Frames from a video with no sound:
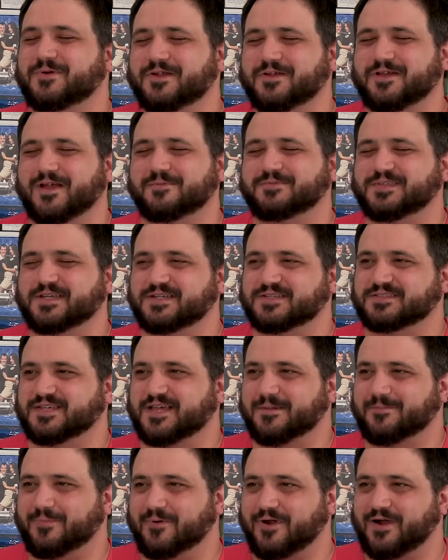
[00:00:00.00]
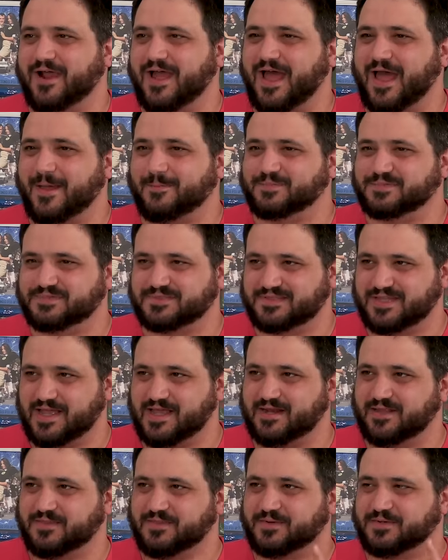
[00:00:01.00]
one who comes in, it's like, perhaps
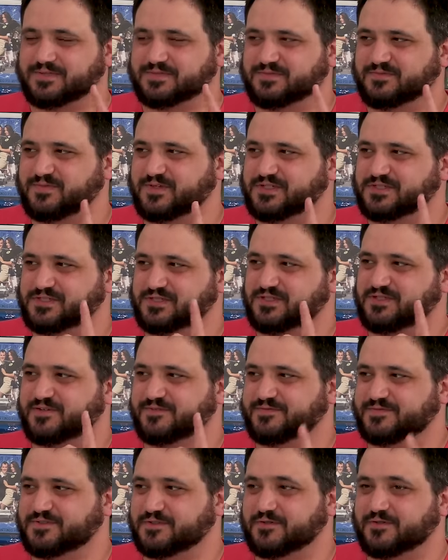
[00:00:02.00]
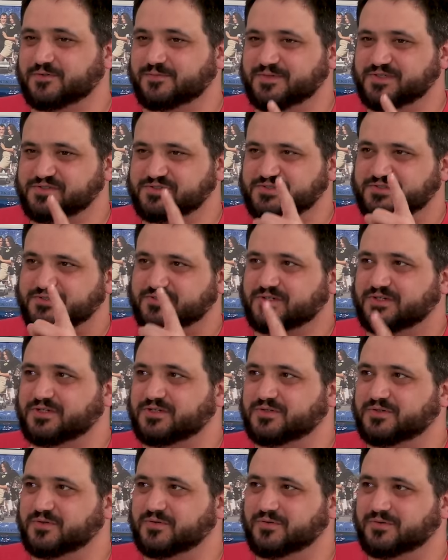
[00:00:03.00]
Denethor's vision of doom is
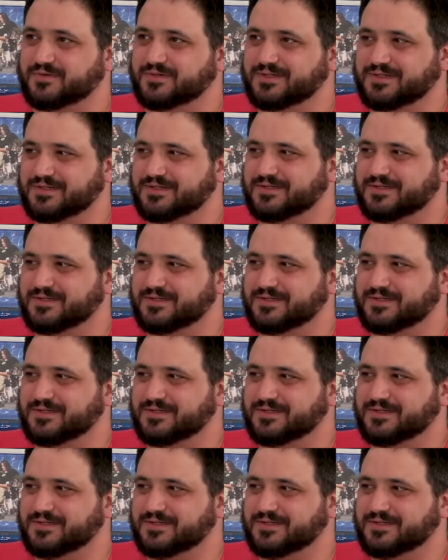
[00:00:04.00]
true.